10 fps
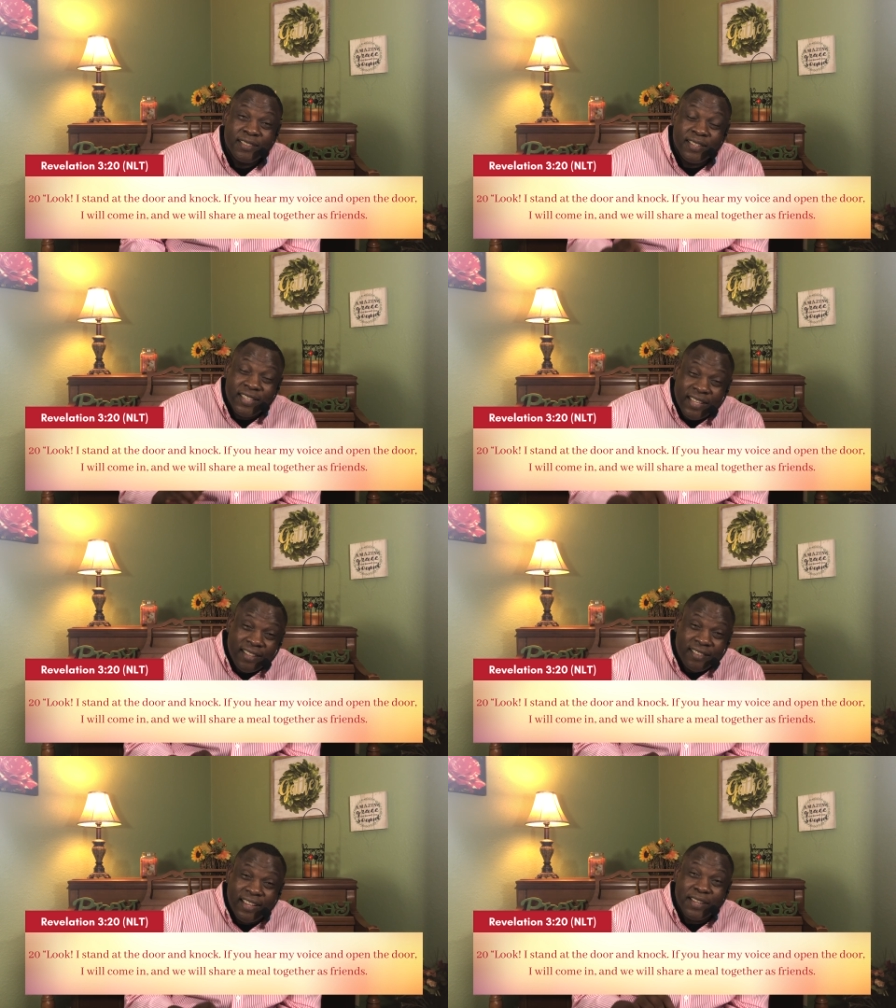
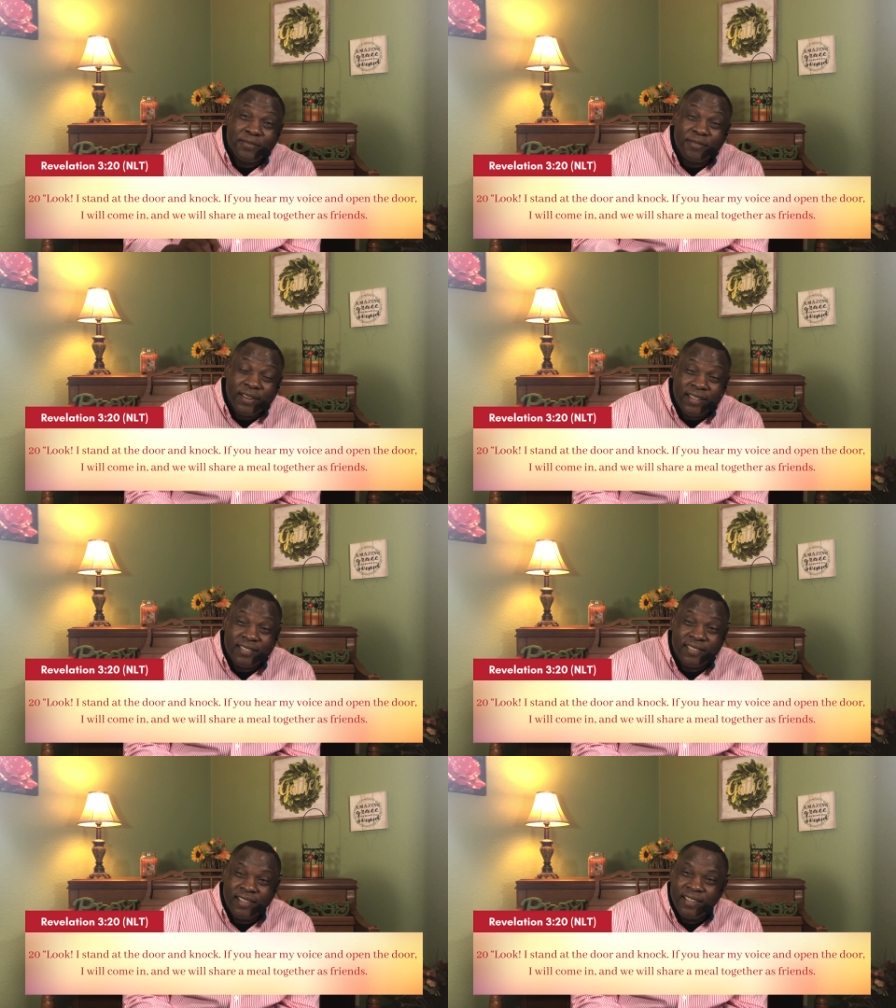Together as
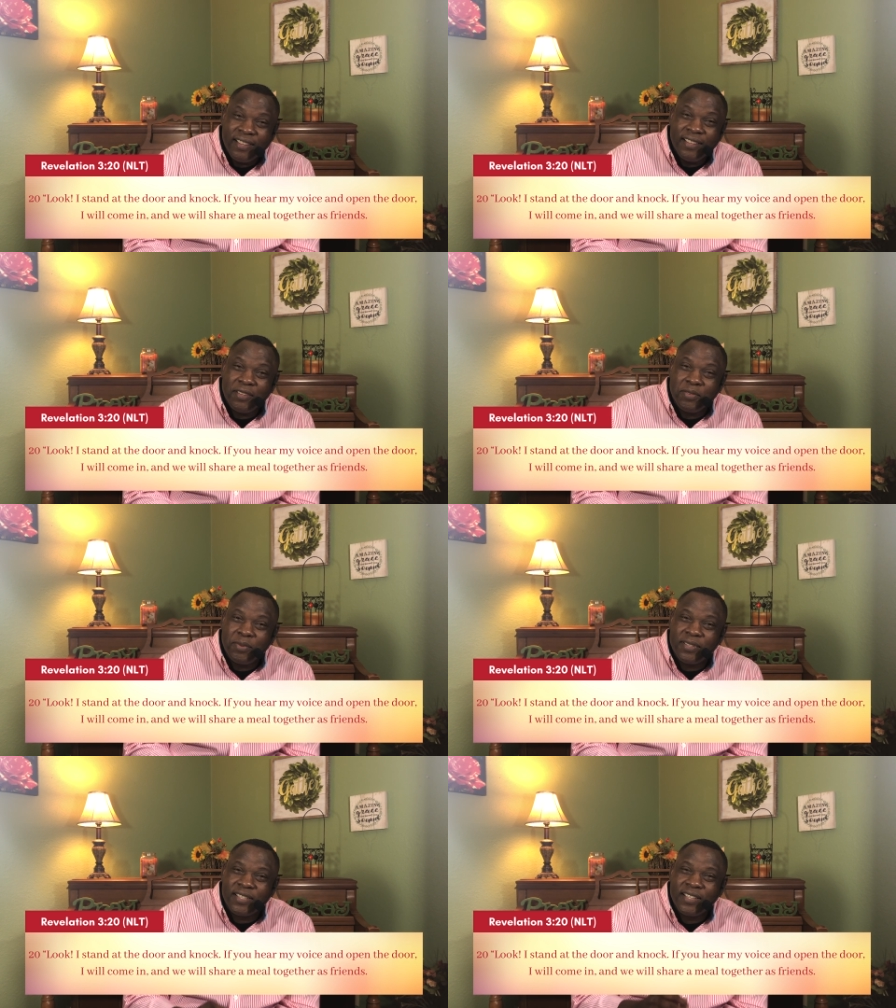friends. In other
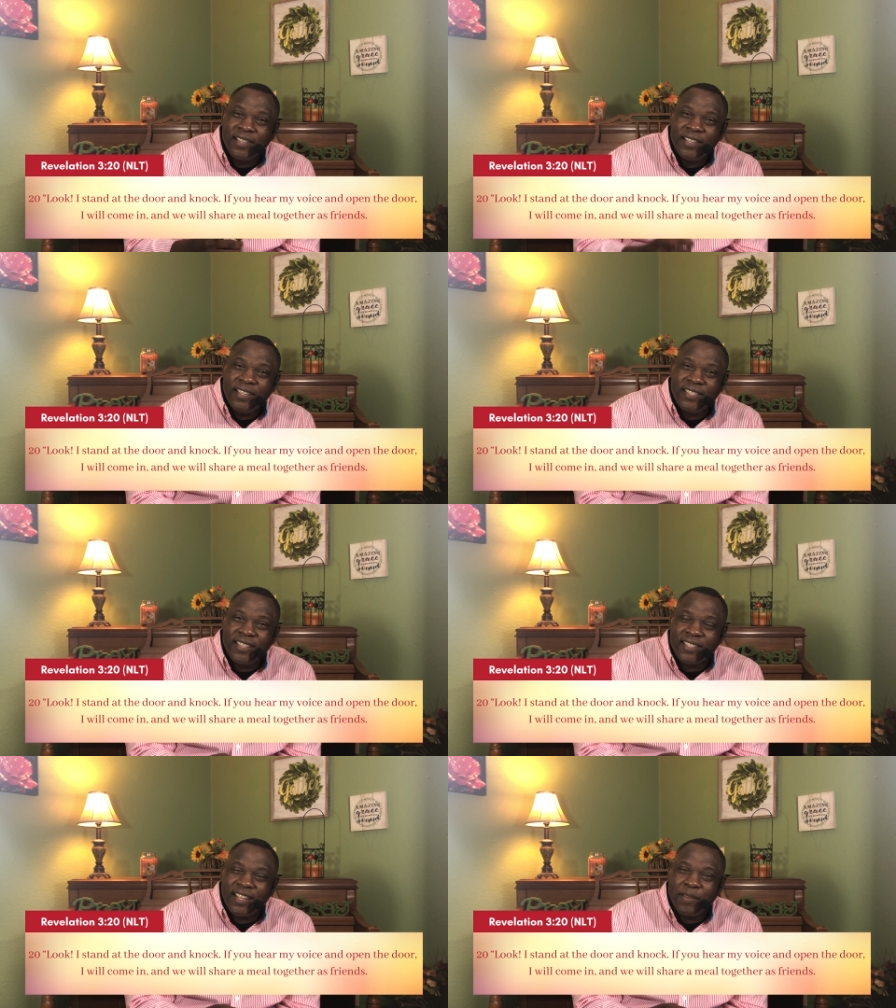words, he
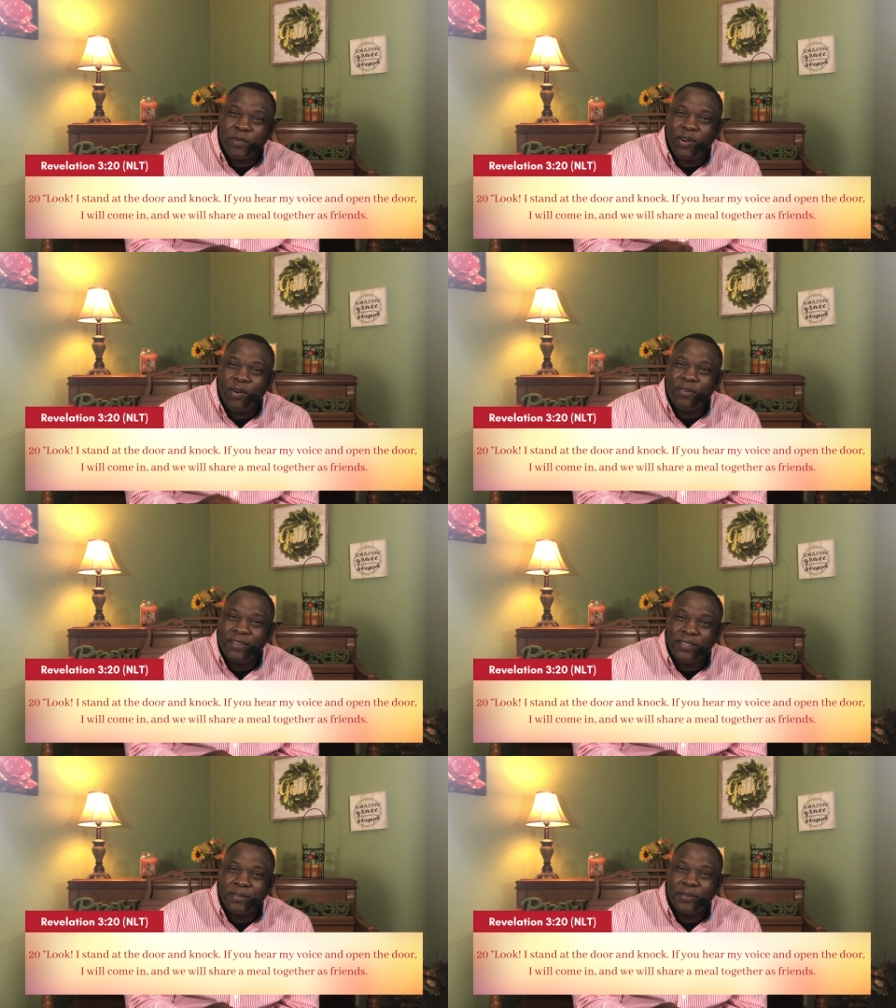says, I'm
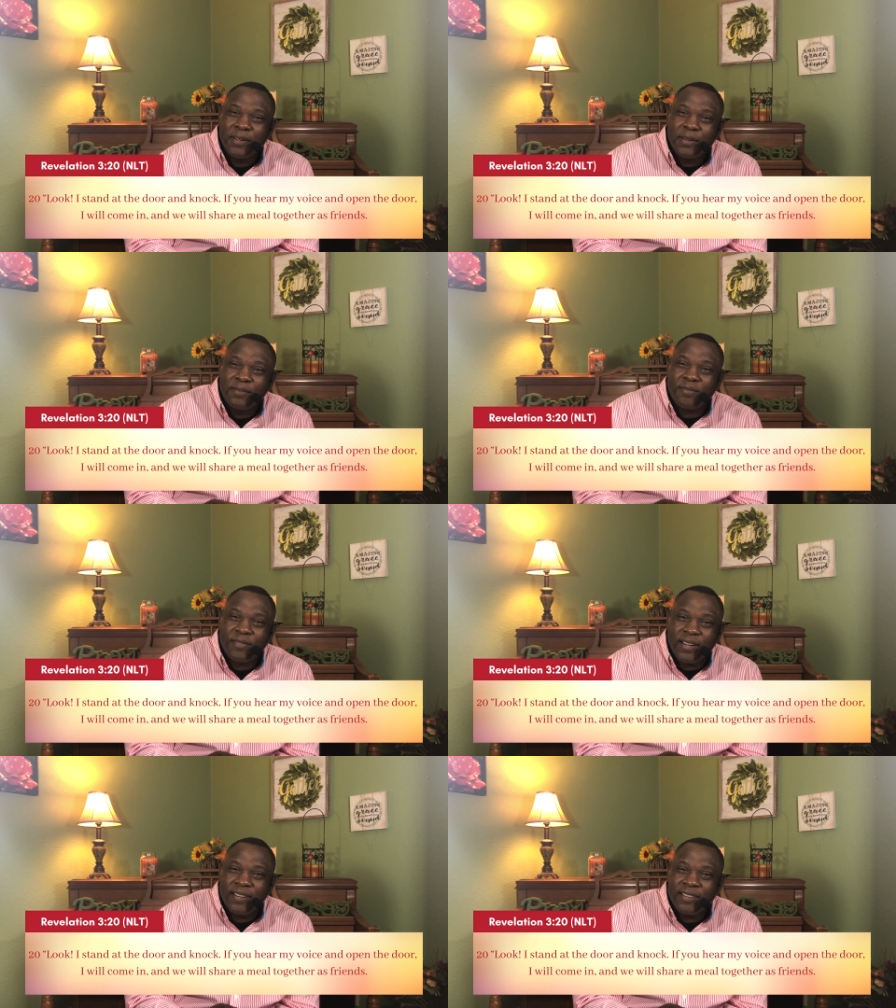calling you
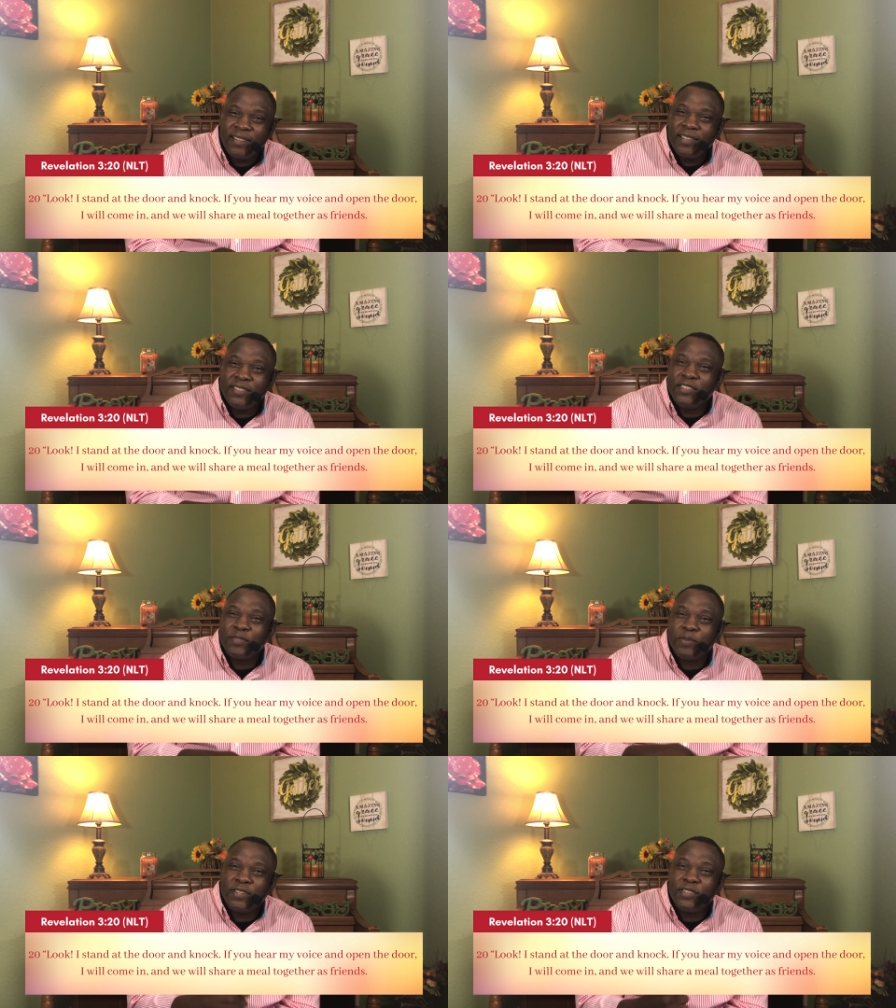friend
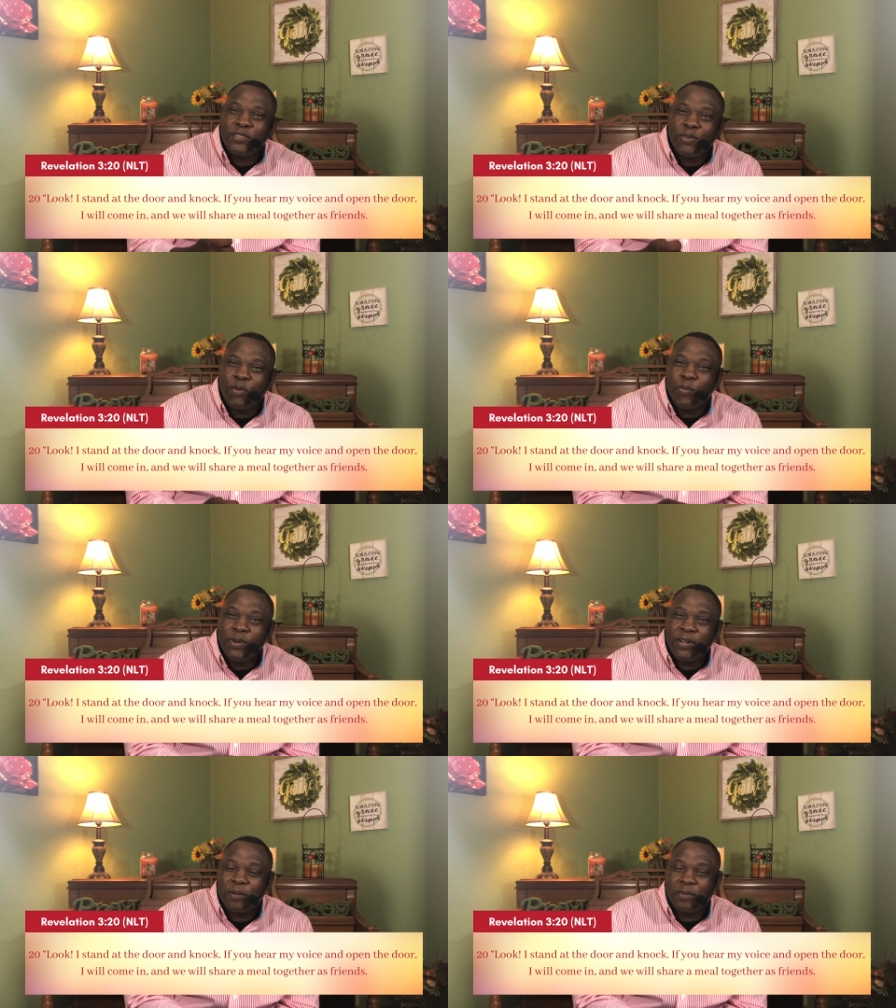just because you
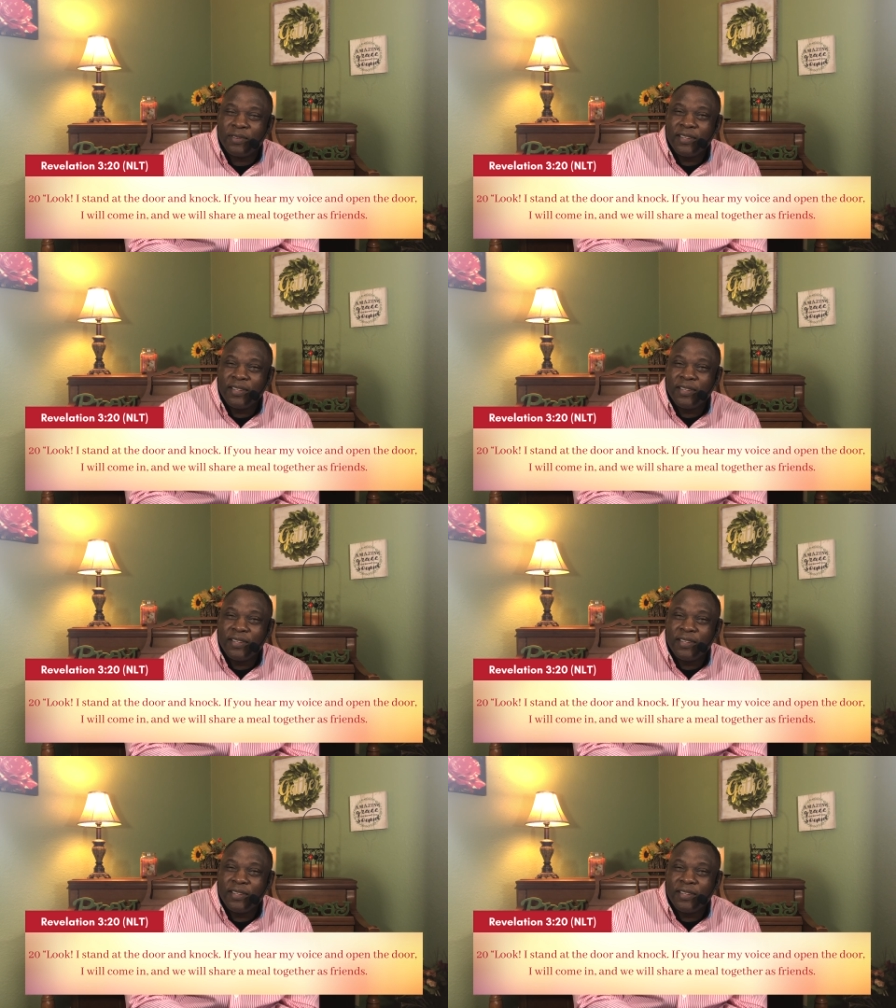open up.